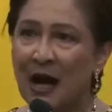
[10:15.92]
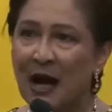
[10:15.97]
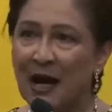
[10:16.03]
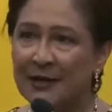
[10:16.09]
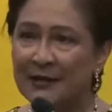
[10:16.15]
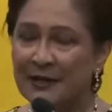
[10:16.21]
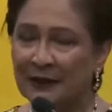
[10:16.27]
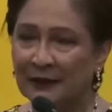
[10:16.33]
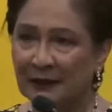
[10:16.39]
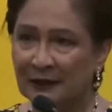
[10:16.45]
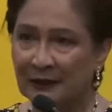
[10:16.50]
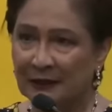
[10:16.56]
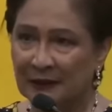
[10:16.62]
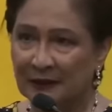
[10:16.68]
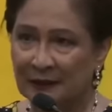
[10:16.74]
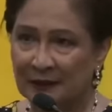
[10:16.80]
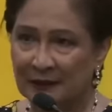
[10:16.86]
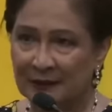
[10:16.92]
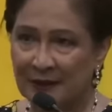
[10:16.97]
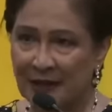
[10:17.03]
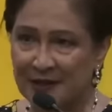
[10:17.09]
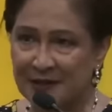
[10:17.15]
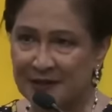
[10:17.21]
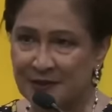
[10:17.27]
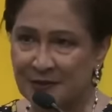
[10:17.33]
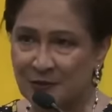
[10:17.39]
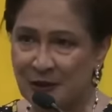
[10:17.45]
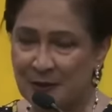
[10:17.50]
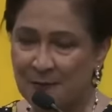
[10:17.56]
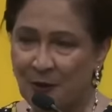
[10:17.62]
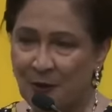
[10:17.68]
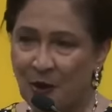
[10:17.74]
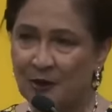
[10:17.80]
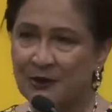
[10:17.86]
And that
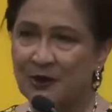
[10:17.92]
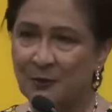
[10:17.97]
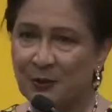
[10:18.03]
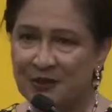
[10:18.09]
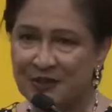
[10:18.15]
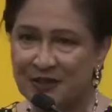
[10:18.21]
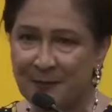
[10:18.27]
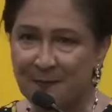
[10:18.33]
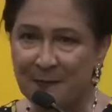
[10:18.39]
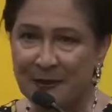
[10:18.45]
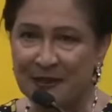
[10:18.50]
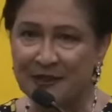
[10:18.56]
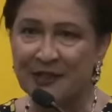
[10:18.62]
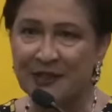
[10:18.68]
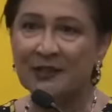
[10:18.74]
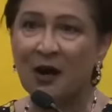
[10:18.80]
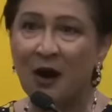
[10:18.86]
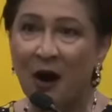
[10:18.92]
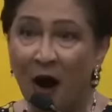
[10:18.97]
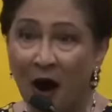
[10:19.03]
report was submitted